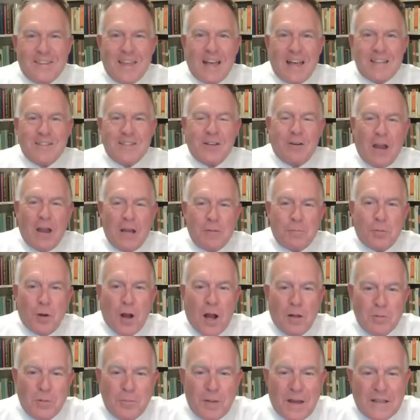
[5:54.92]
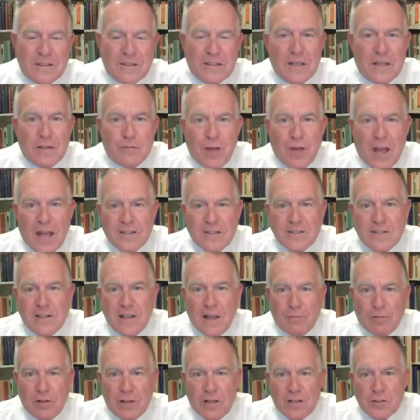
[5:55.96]
that's a great problem at the advanced
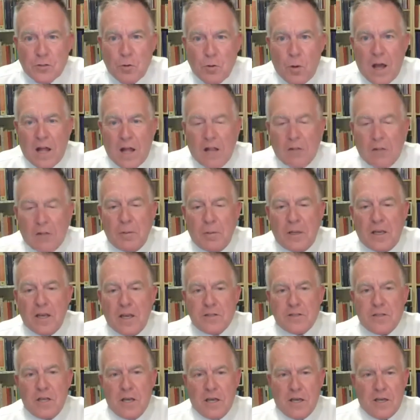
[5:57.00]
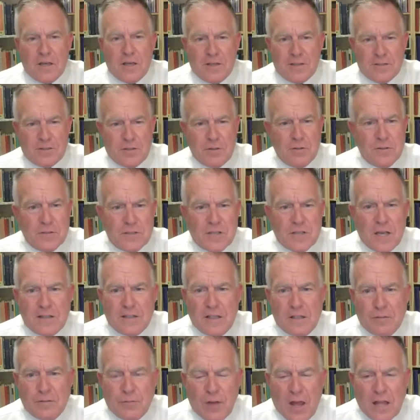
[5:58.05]
level as well, because students at
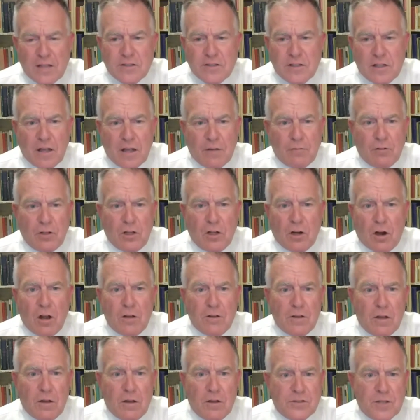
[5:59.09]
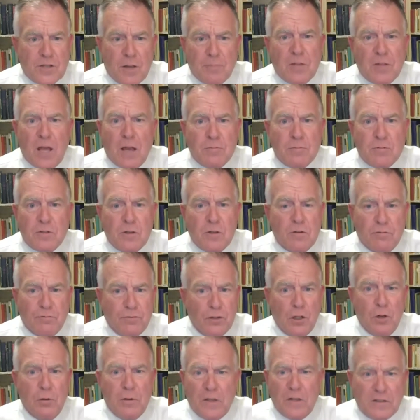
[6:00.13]
the advanced level are sometimes
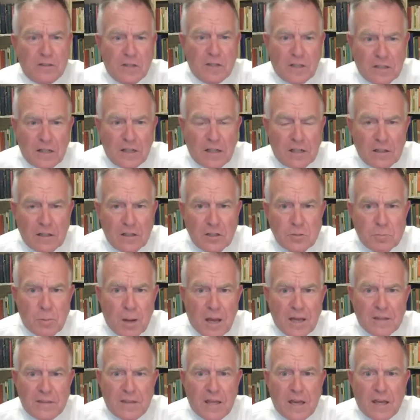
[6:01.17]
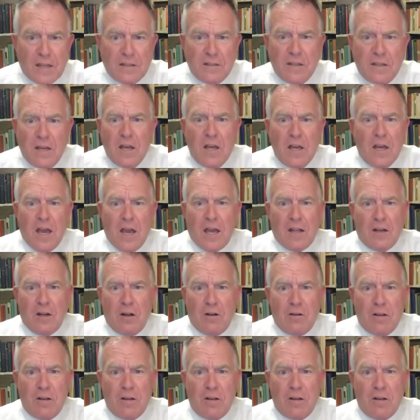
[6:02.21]
fluent in English by then and are